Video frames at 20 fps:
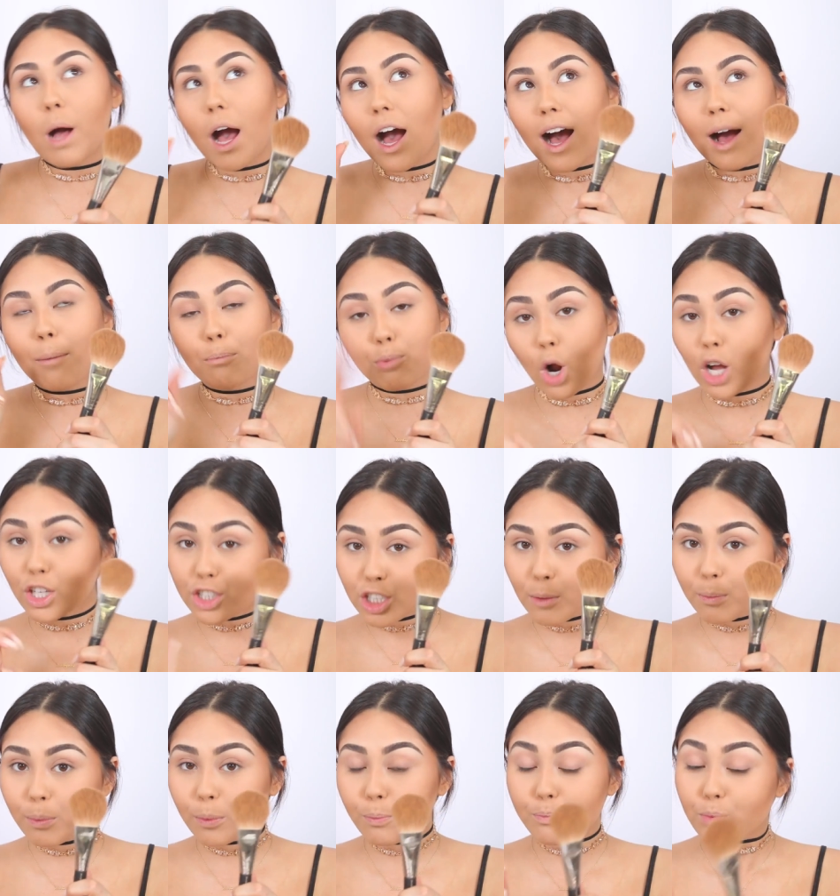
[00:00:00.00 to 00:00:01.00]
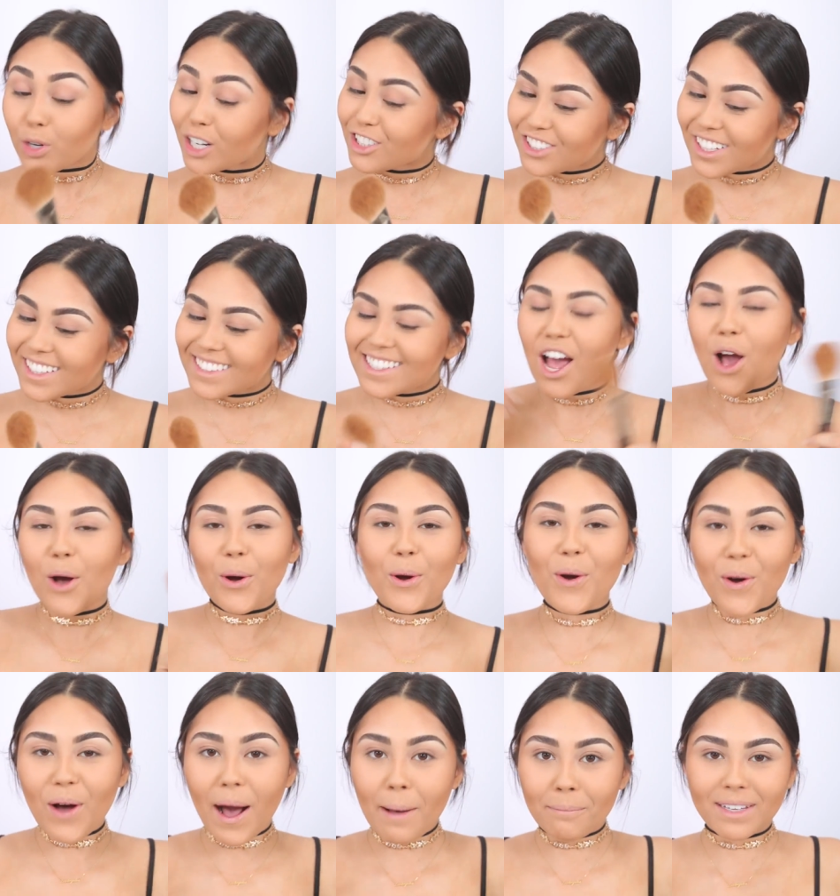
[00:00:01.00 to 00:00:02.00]
bronzer brushes. Ooh,
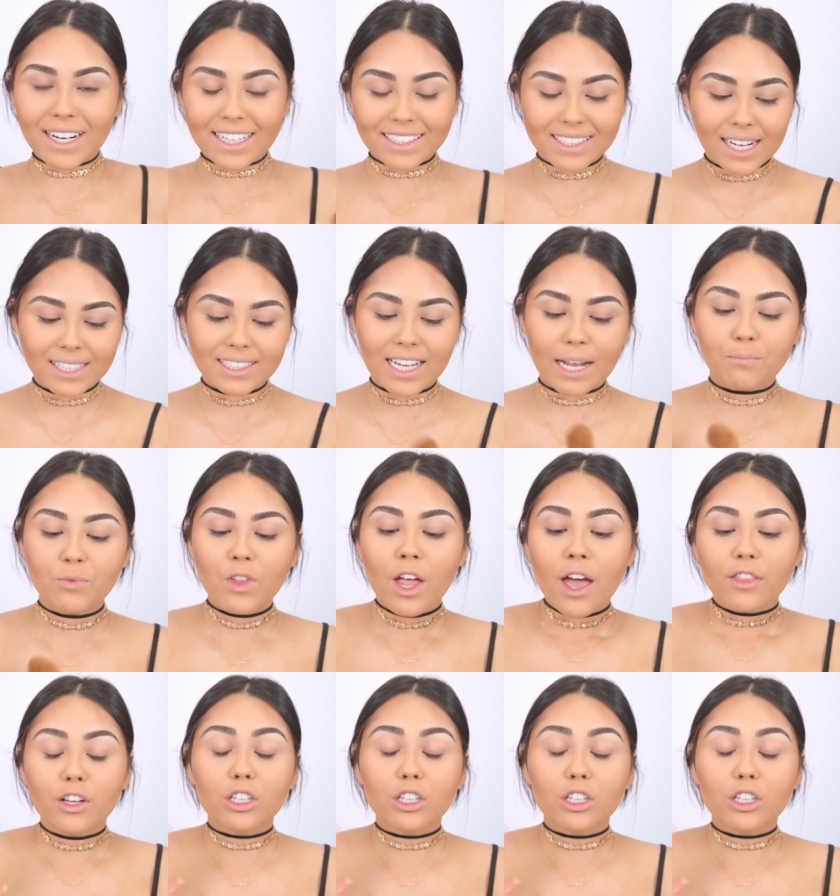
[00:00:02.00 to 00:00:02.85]
I'm getting tongue-tied.